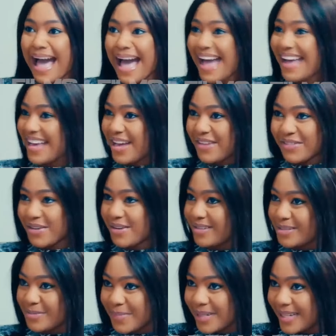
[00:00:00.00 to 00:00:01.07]
I have a
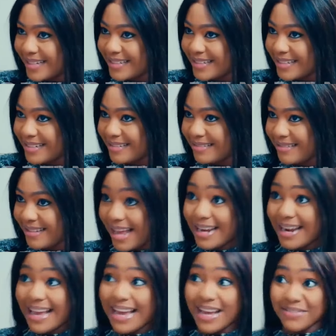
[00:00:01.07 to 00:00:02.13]
husband
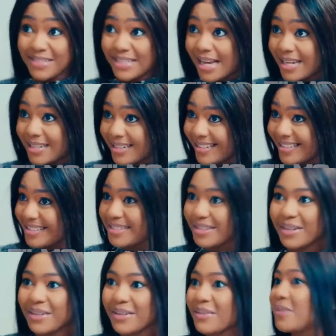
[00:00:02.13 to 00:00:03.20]
and I have daddy,
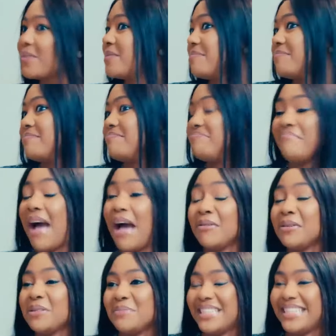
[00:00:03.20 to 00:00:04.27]
so I
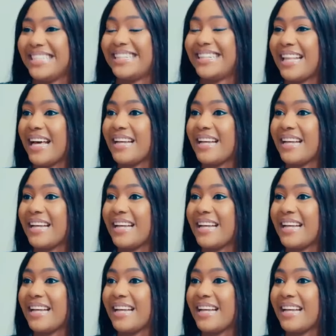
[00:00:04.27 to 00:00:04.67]
wouldn't be needing